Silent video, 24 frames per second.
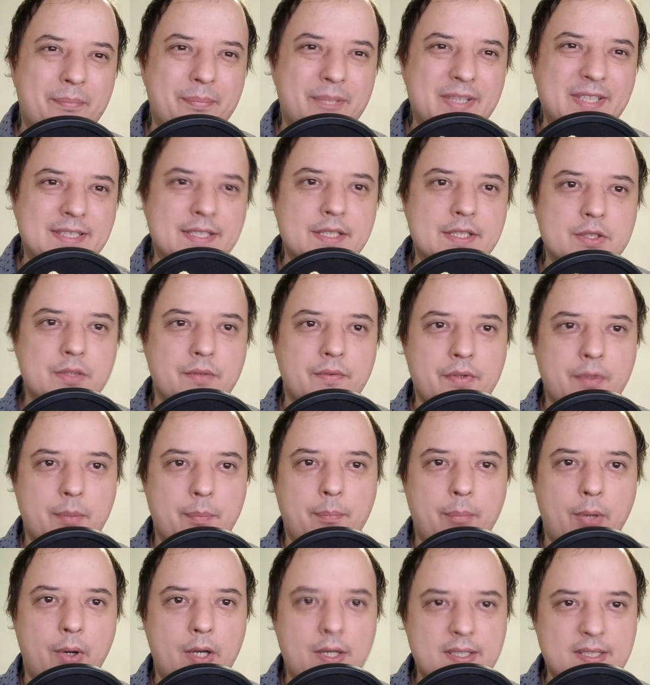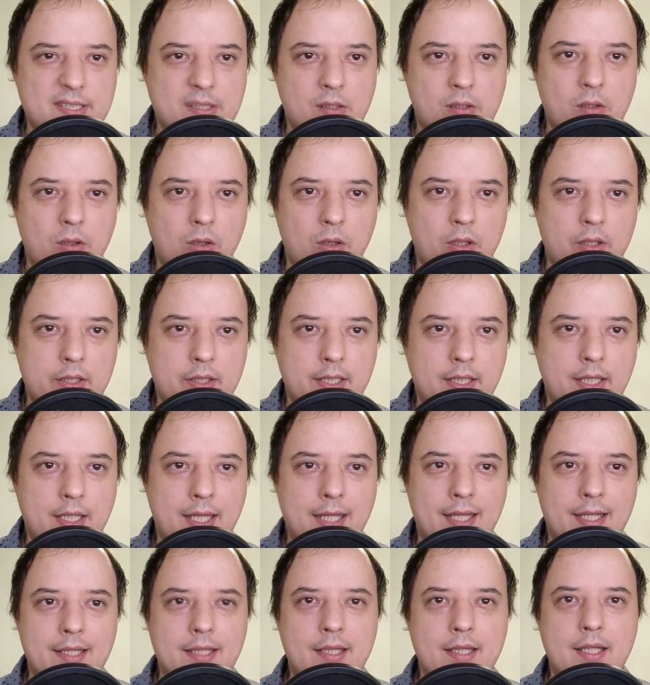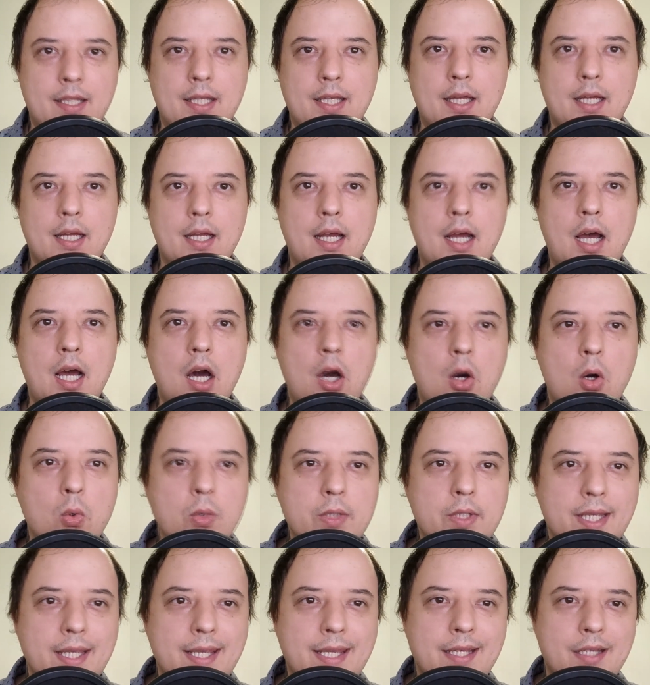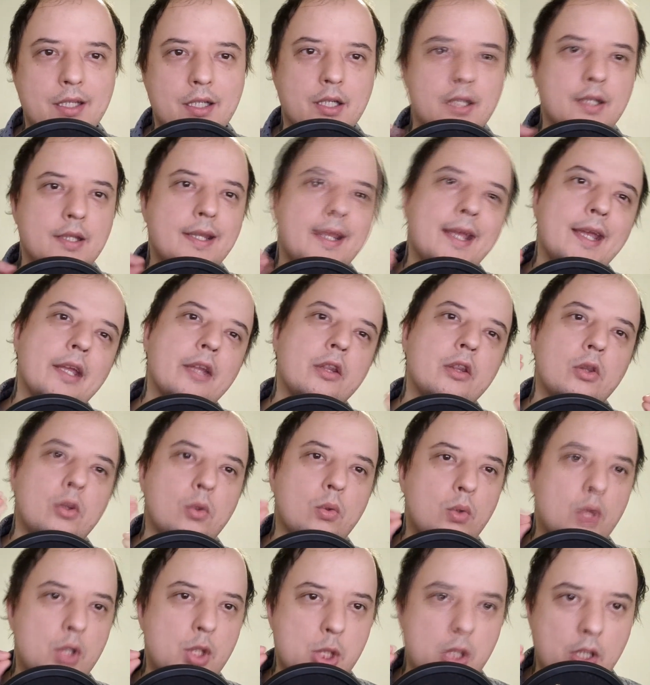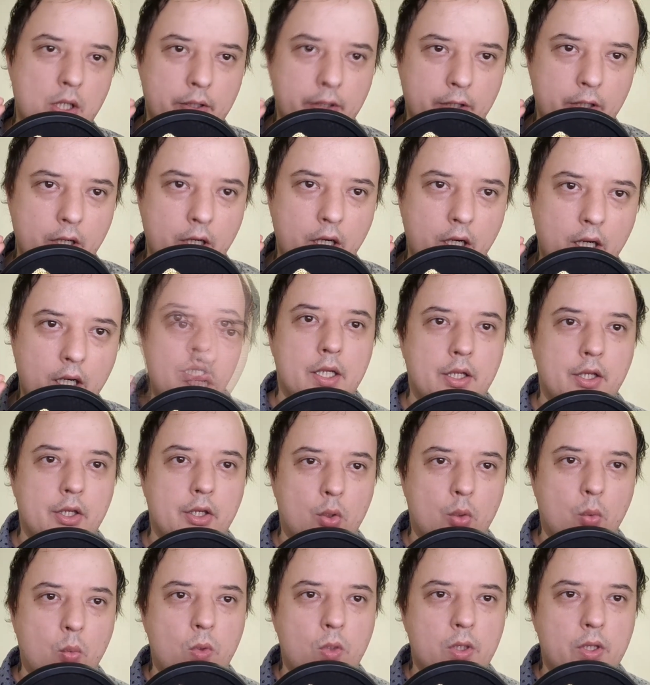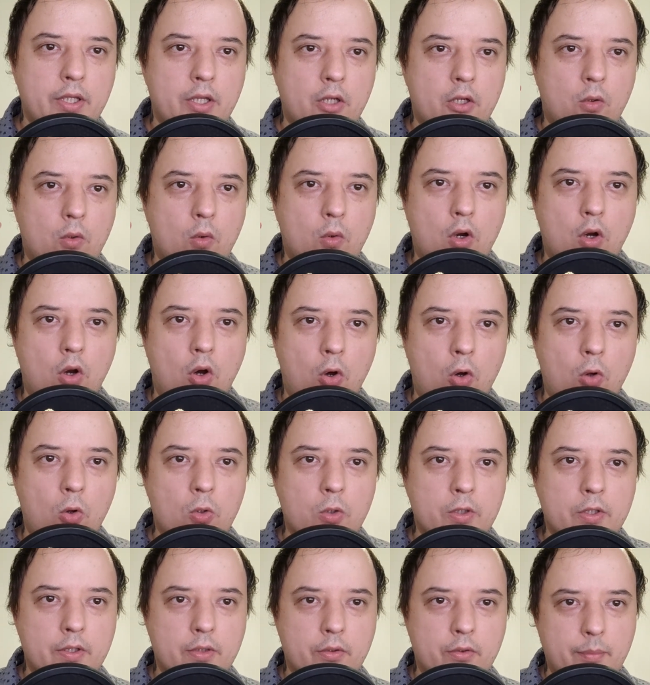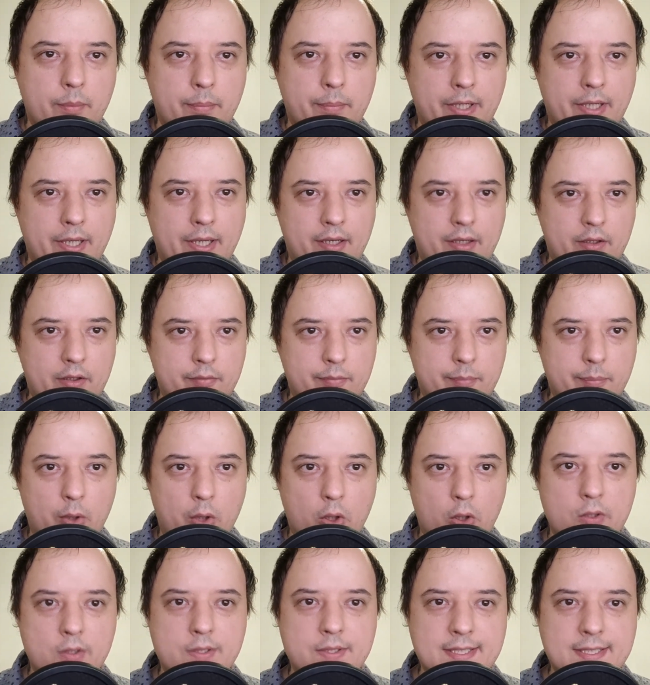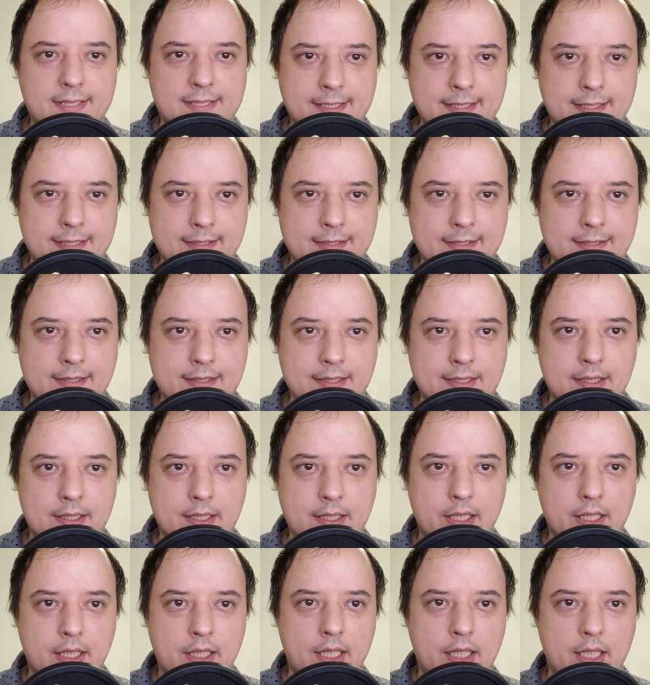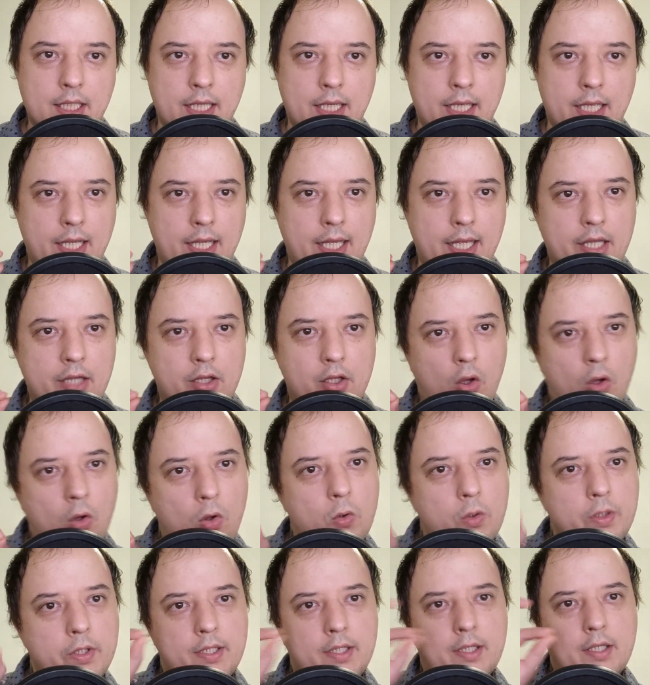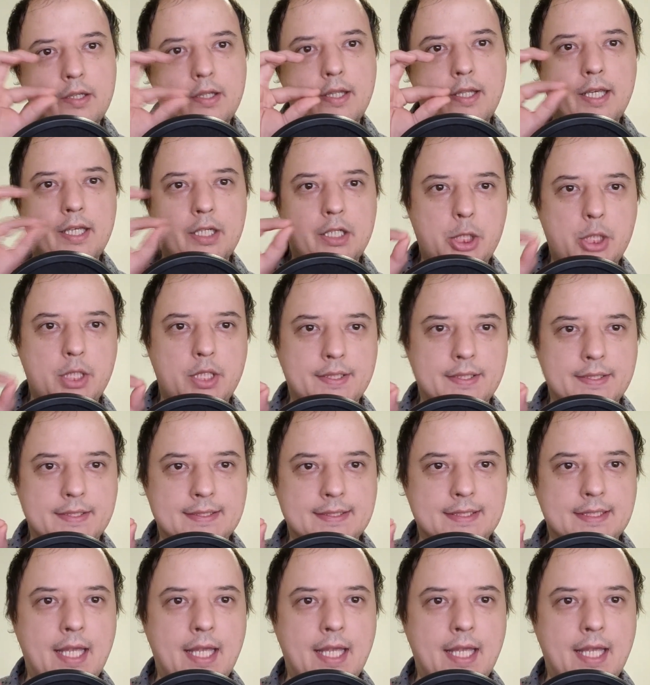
pieces of the puzzle and how they connect to each other. You will know all the repetitive processes and all the connections,